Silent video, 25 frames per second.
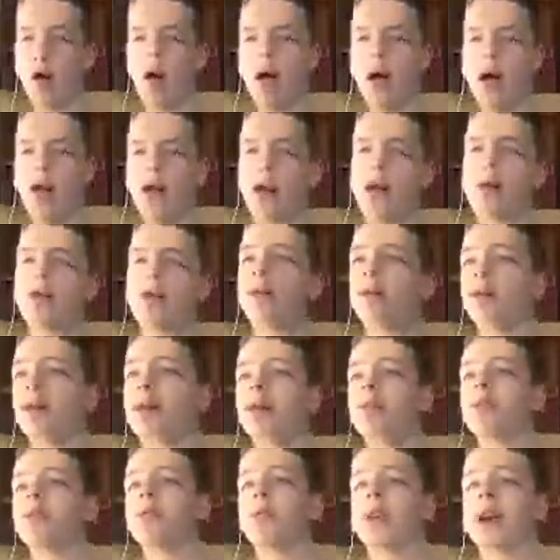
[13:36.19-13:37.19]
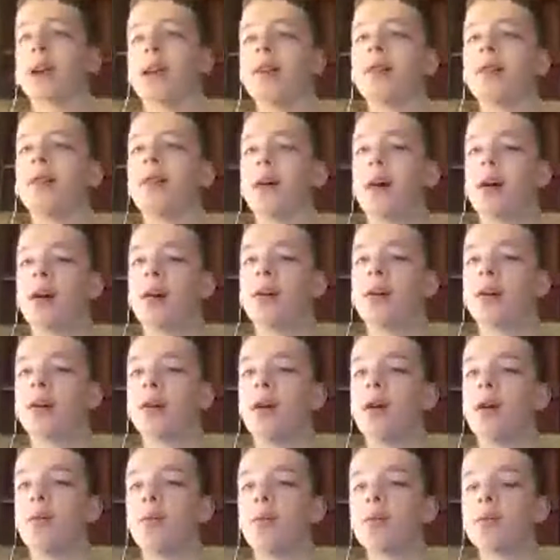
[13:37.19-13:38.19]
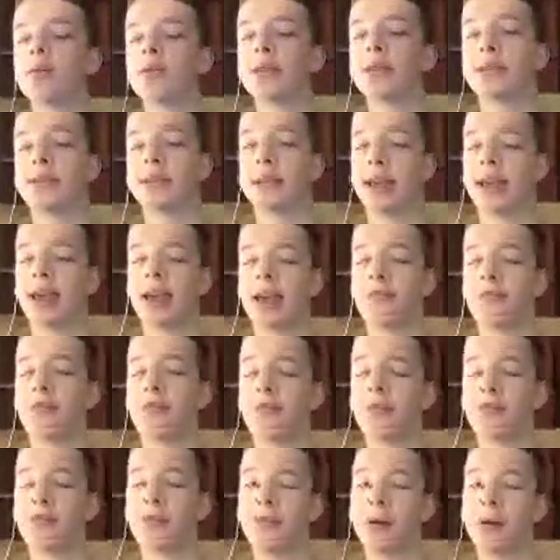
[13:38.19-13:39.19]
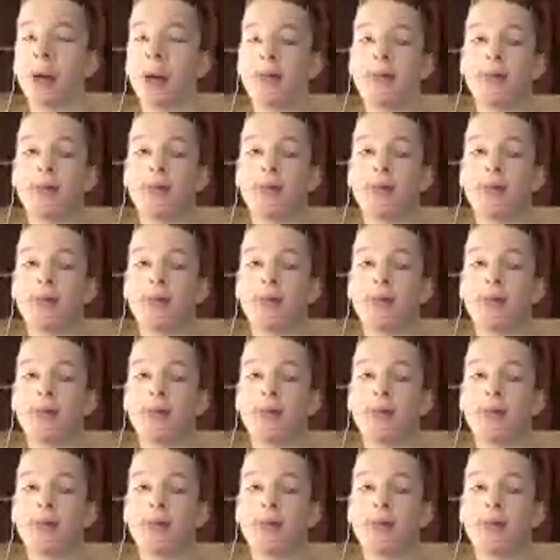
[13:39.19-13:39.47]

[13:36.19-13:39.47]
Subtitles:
Not really. Those kind of are almost the same, but